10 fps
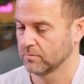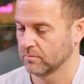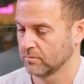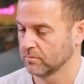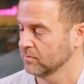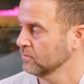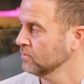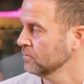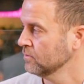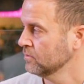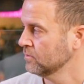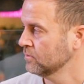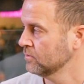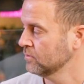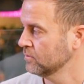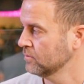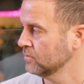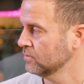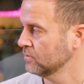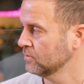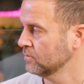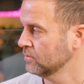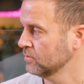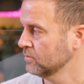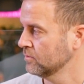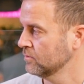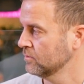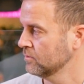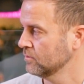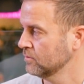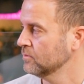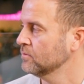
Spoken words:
This person isn't speaking.